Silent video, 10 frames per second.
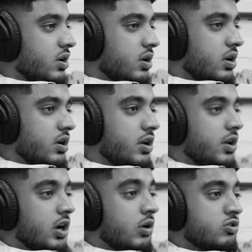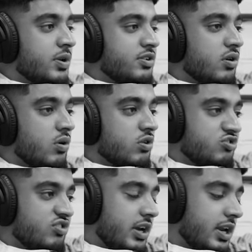I was meant to go to
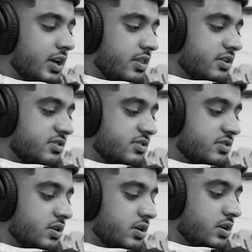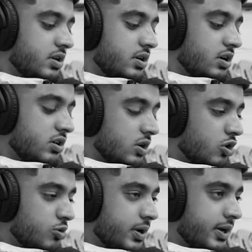Australia this
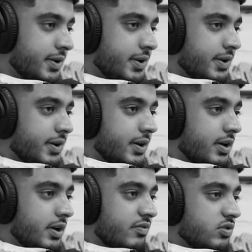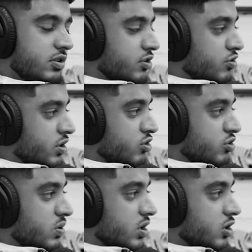October for the under
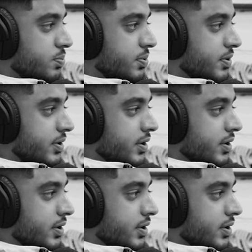22s World Cup.